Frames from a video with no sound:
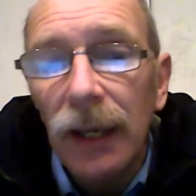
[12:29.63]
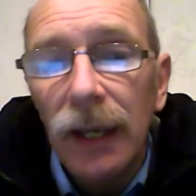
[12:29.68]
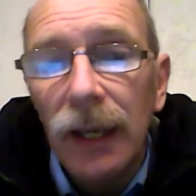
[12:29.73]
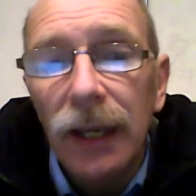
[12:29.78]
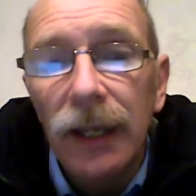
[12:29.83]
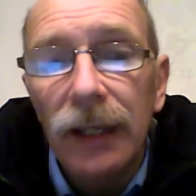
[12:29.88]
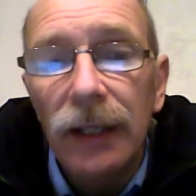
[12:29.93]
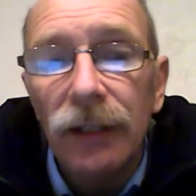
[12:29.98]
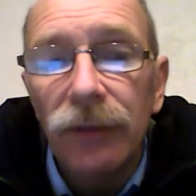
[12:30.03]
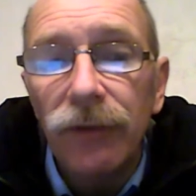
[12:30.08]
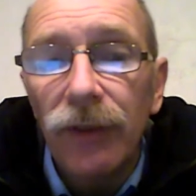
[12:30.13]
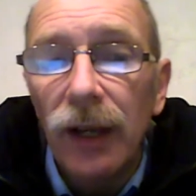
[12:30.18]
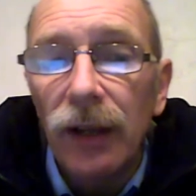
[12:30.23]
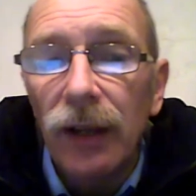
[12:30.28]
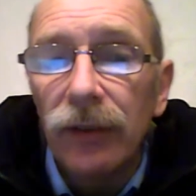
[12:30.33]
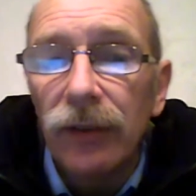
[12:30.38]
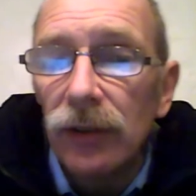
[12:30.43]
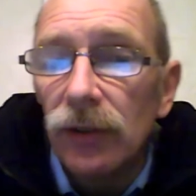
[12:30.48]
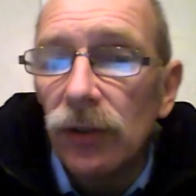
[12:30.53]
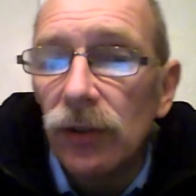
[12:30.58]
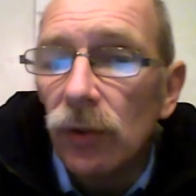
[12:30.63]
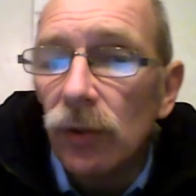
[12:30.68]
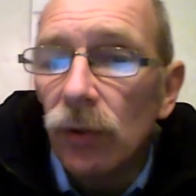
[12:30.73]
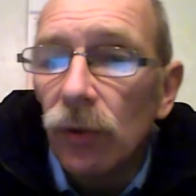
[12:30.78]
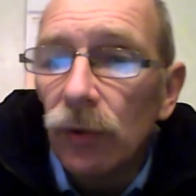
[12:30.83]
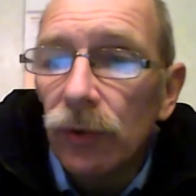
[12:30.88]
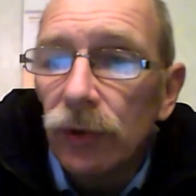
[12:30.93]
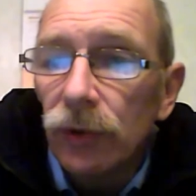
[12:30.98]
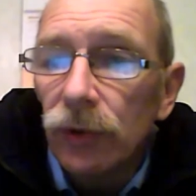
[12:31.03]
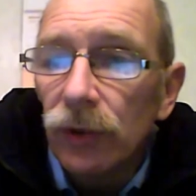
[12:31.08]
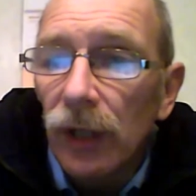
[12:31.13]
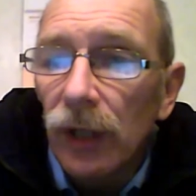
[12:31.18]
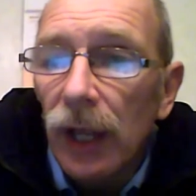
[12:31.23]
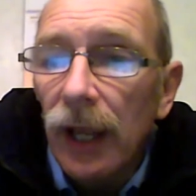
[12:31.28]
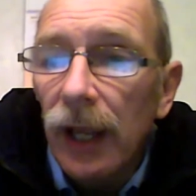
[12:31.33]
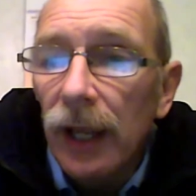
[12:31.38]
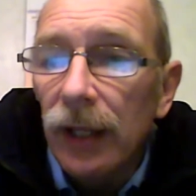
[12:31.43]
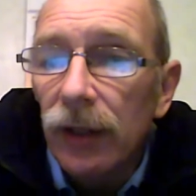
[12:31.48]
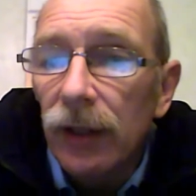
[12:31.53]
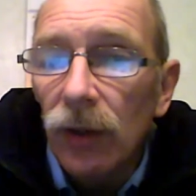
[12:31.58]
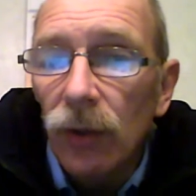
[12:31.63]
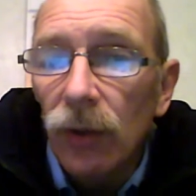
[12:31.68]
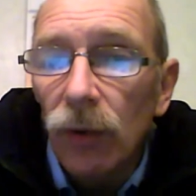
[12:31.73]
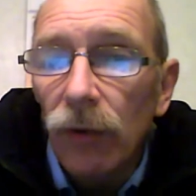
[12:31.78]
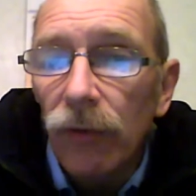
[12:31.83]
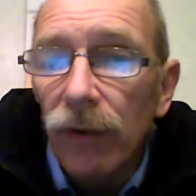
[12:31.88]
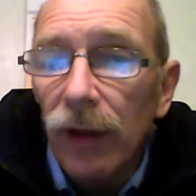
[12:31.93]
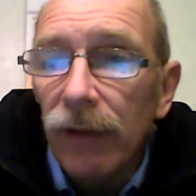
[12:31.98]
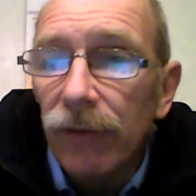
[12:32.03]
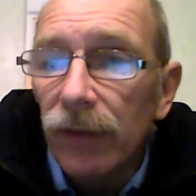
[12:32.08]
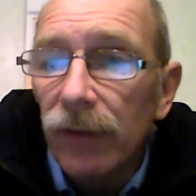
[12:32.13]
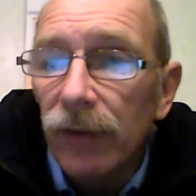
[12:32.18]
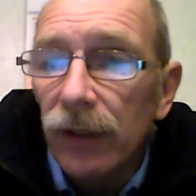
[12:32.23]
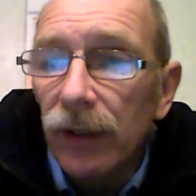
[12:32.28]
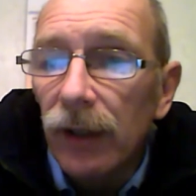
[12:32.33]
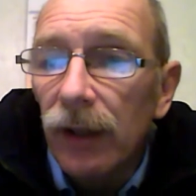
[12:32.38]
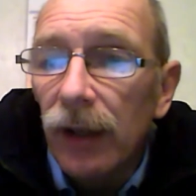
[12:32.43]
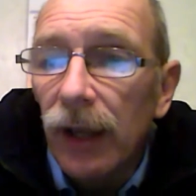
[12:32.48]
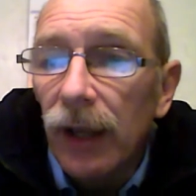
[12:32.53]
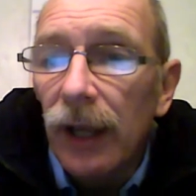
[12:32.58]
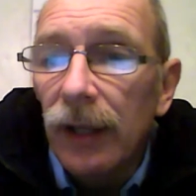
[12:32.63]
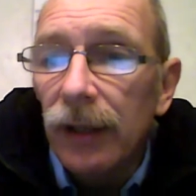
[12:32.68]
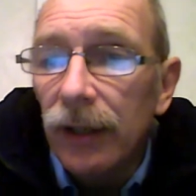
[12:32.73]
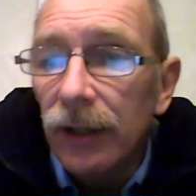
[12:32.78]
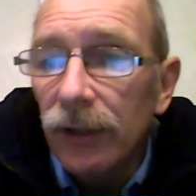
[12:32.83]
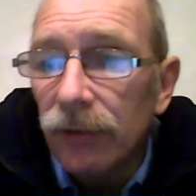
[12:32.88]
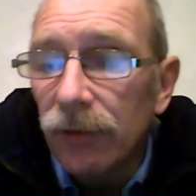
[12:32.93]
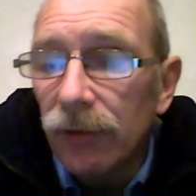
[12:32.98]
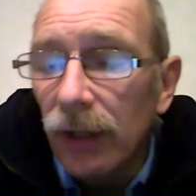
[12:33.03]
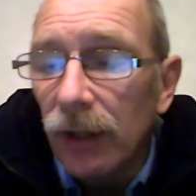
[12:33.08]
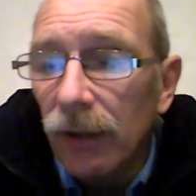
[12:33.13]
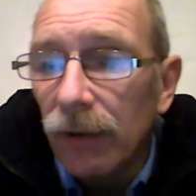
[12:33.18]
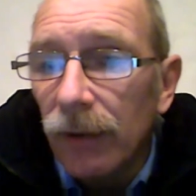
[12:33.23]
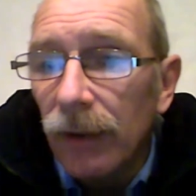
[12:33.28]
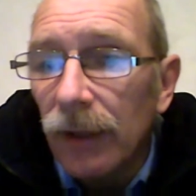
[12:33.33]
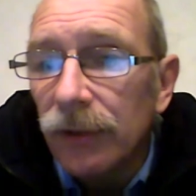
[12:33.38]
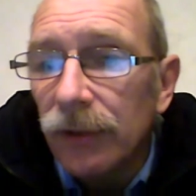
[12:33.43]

it is found in Jordan and North Africa and Israel.